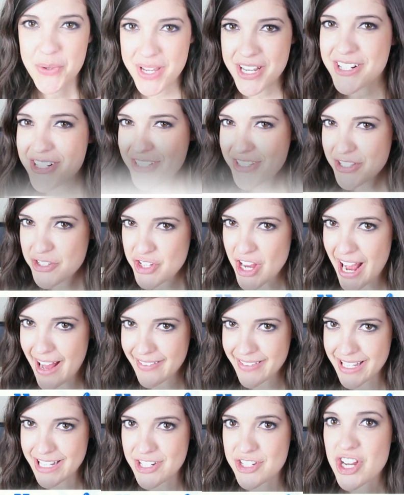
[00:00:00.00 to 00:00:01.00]
So here's the
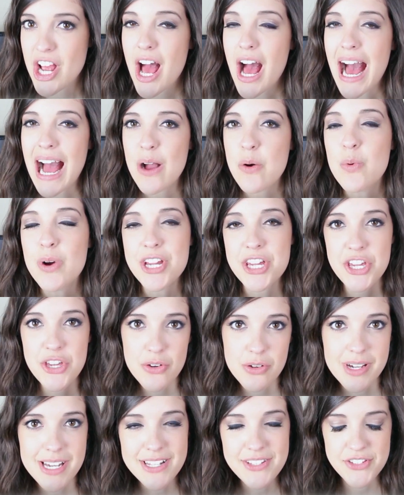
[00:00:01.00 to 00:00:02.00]
challenge. I want
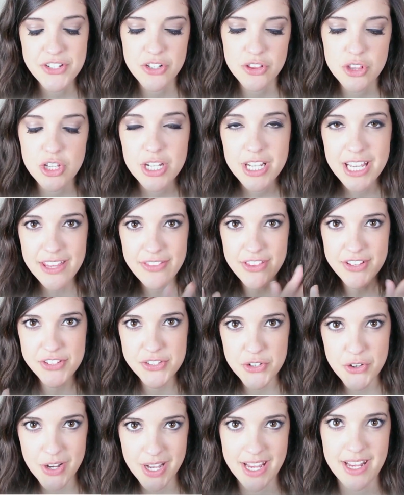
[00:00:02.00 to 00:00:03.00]
you guys to look at the
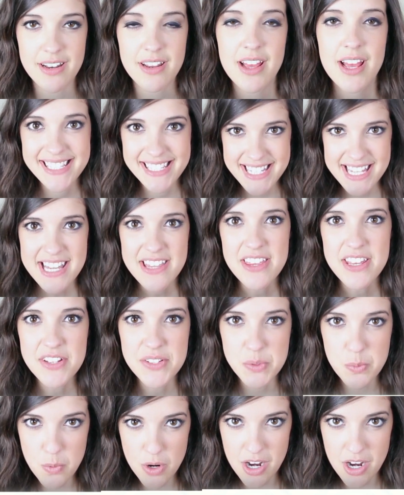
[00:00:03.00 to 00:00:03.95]
screen, see these